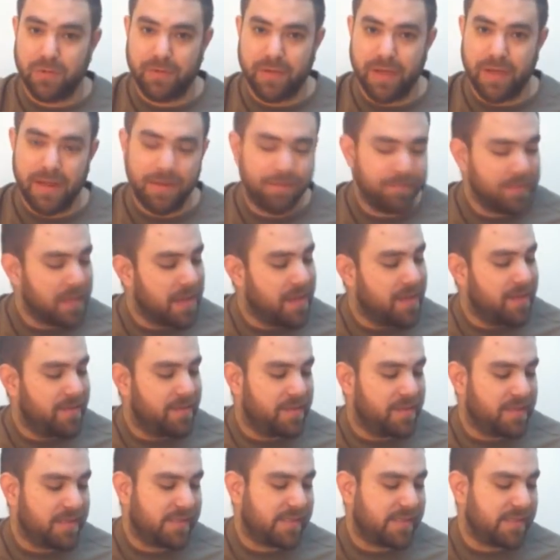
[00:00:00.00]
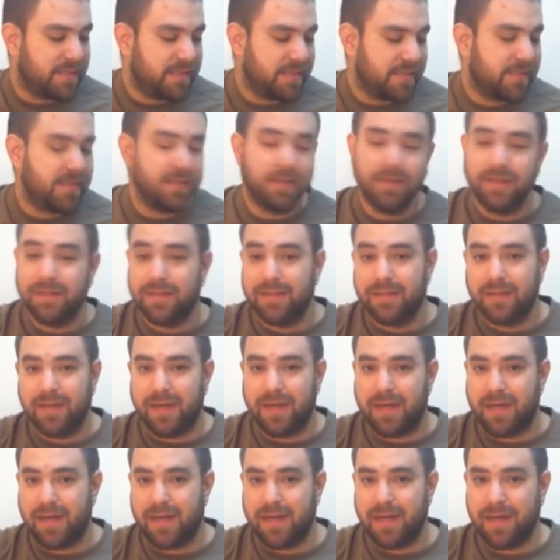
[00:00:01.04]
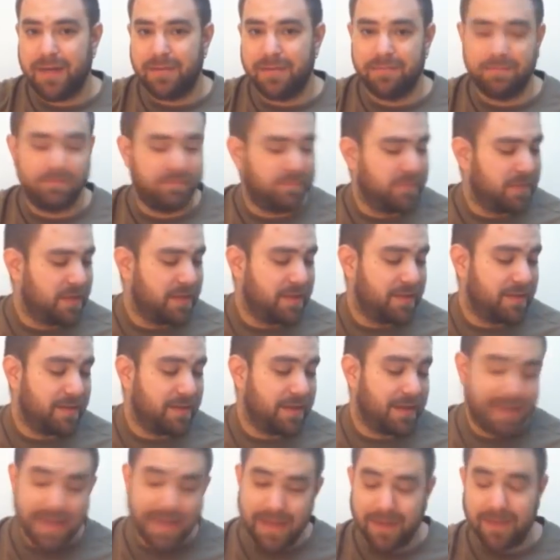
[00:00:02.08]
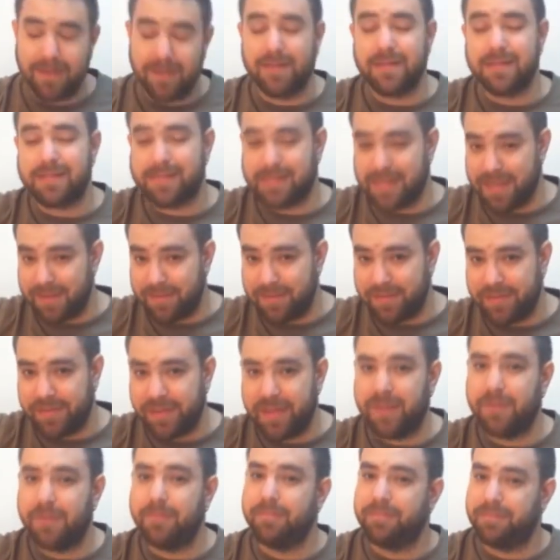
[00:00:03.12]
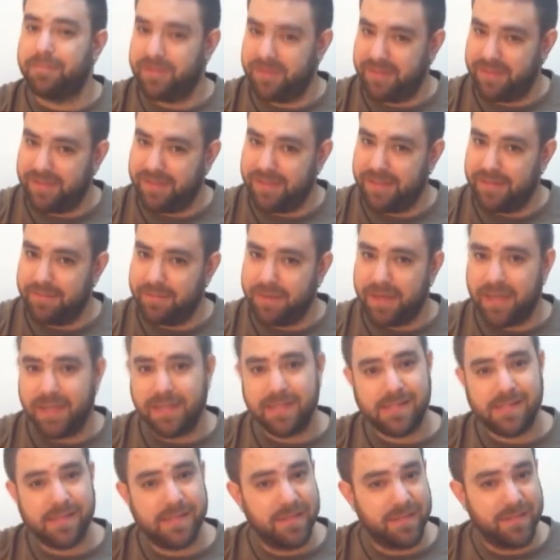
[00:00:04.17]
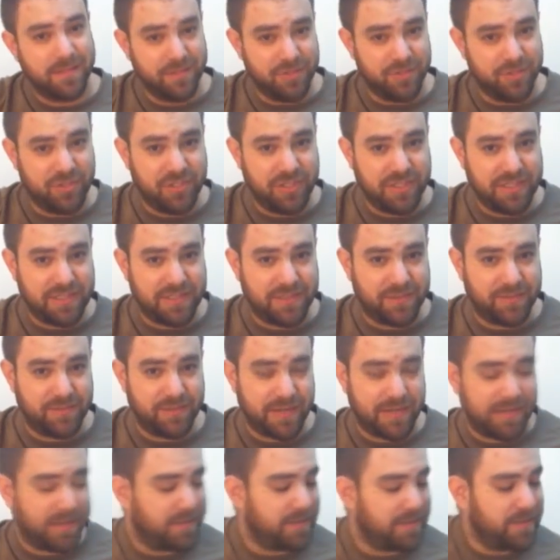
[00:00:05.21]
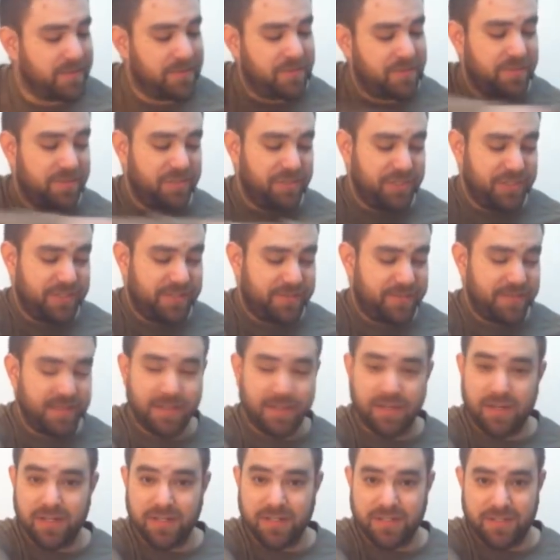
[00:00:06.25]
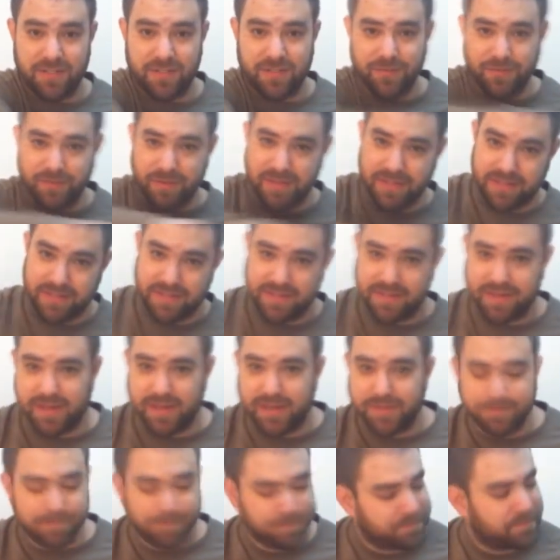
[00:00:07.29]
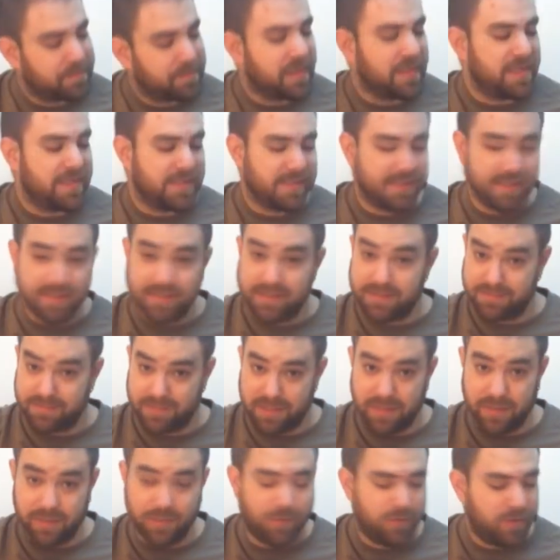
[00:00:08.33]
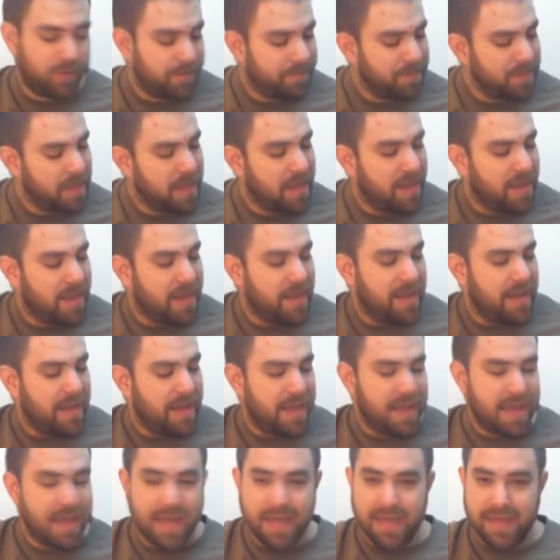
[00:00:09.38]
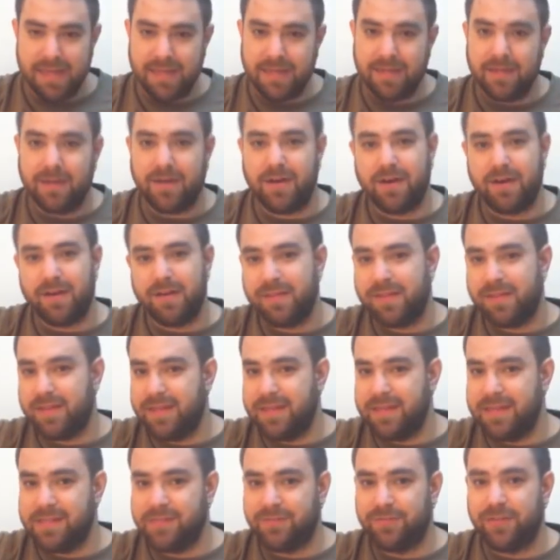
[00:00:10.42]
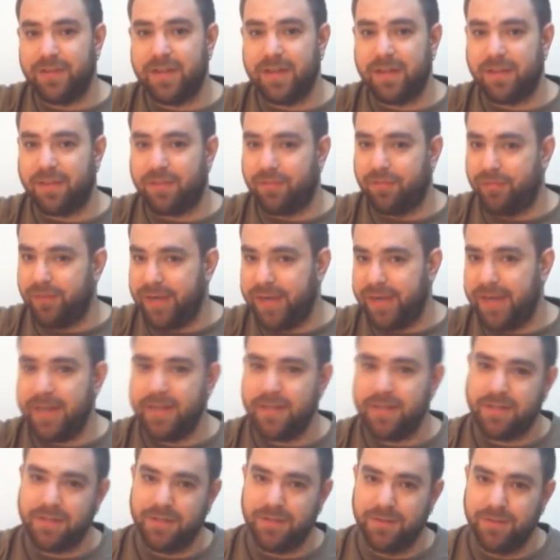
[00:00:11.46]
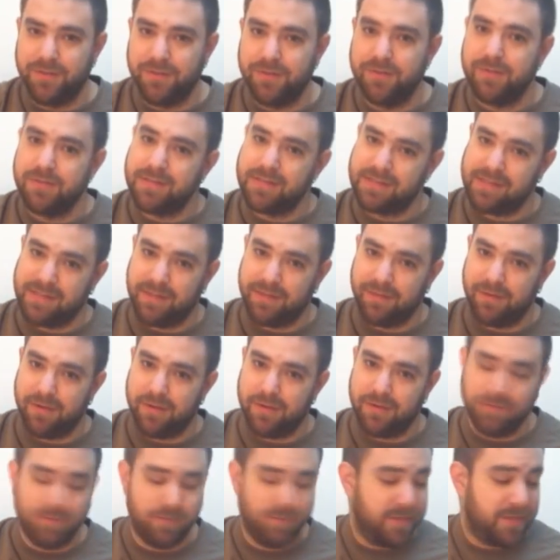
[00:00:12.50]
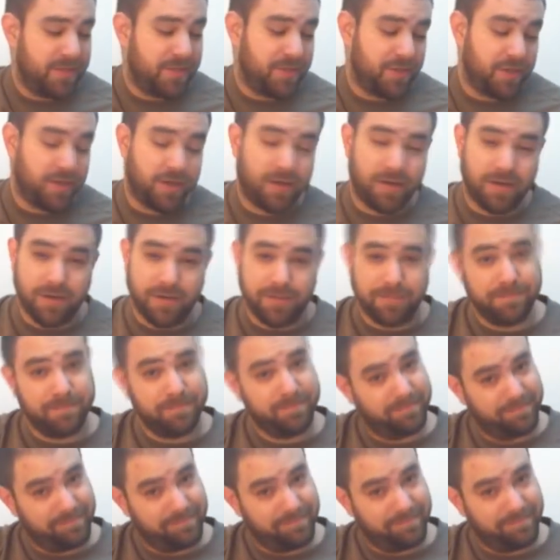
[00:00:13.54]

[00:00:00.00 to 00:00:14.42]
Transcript: Okay, this is um, Again, same thing. D bass, G string, G string on two this time. It's in the chord. And on the E string, three, two, zero, which are